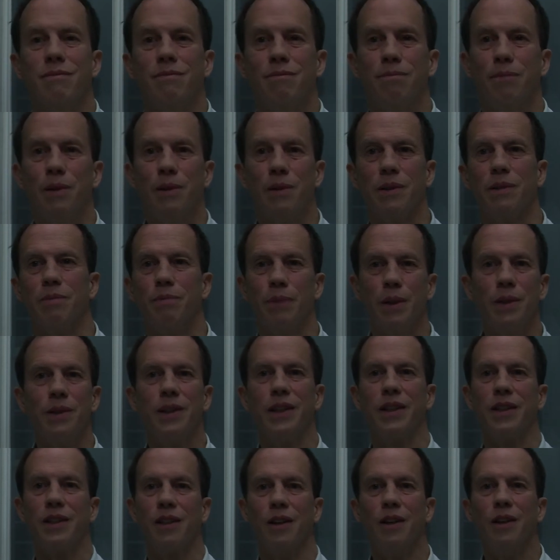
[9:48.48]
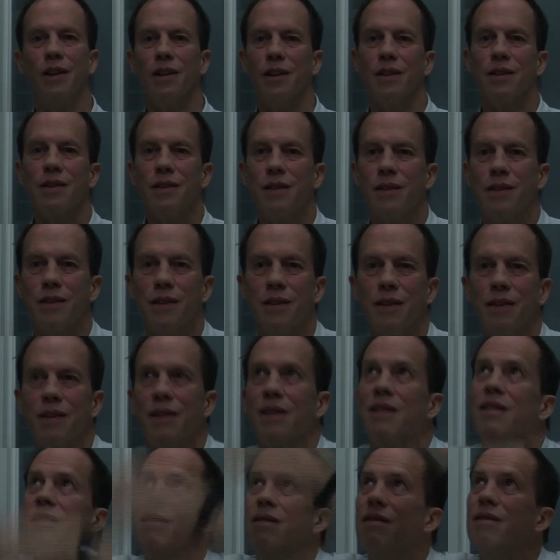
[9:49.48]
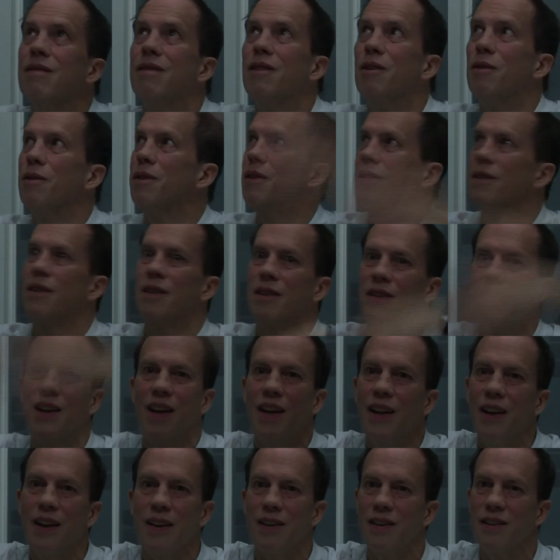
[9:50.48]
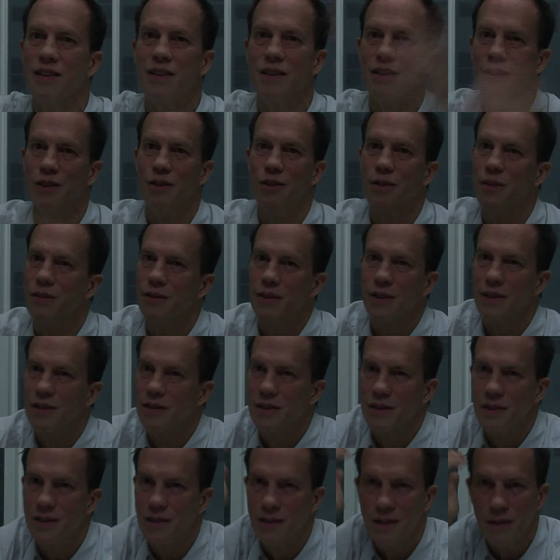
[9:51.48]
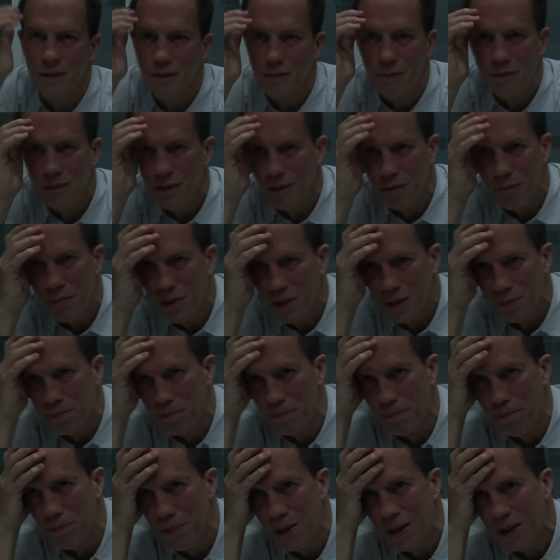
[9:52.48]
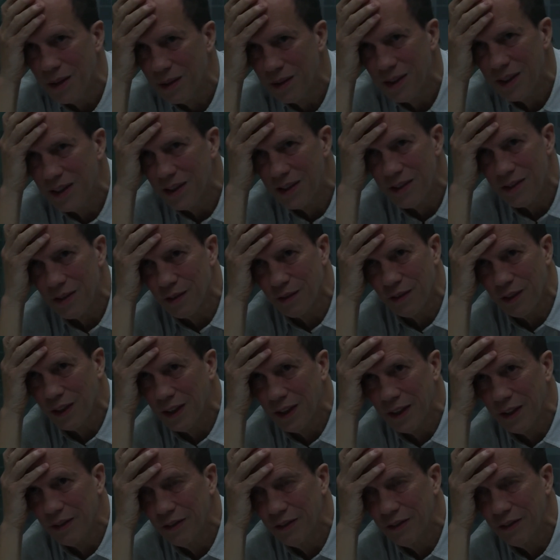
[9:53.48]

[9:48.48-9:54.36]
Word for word: build, building gods that get out into the universe and um, you know, much bigger things of life,